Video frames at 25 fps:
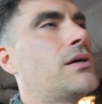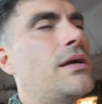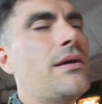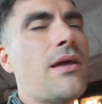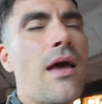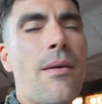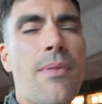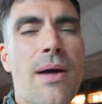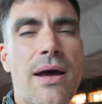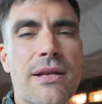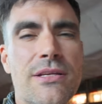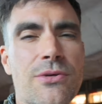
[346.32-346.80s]

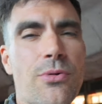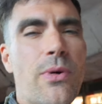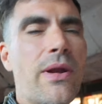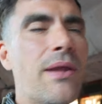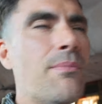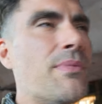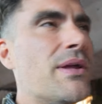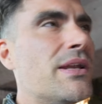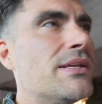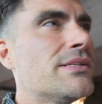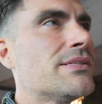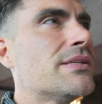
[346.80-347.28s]
about 20
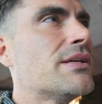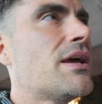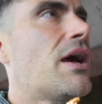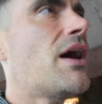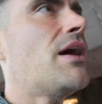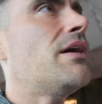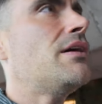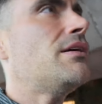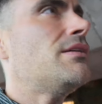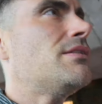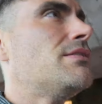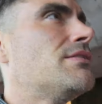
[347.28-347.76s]
minutes
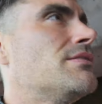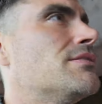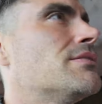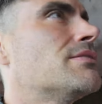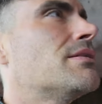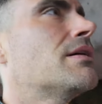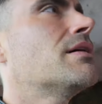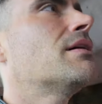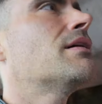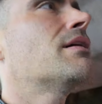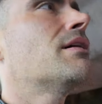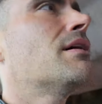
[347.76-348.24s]
ago.
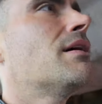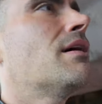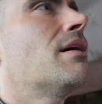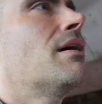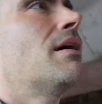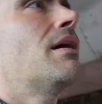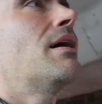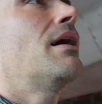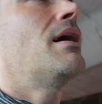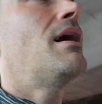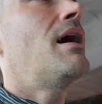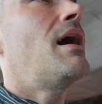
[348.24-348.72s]

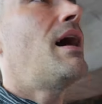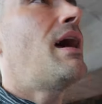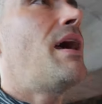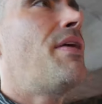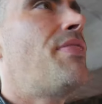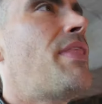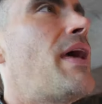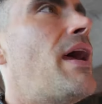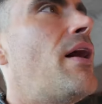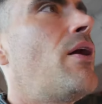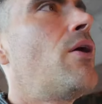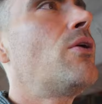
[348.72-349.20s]

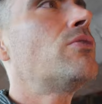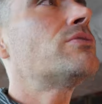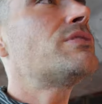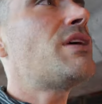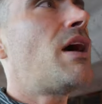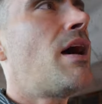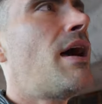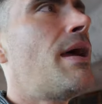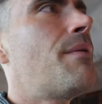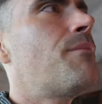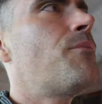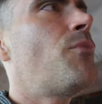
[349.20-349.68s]
And that whole
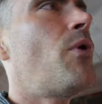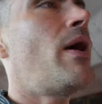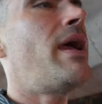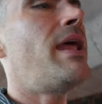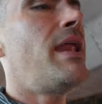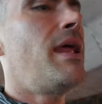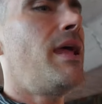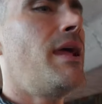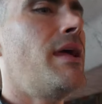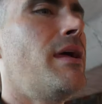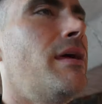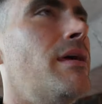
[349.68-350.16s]
time
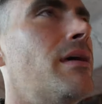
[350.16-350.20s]
waiting,